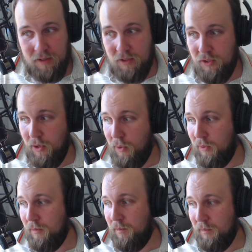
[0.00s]
So
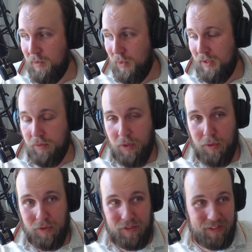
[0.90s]
between the
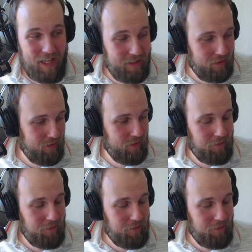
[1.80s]
router and the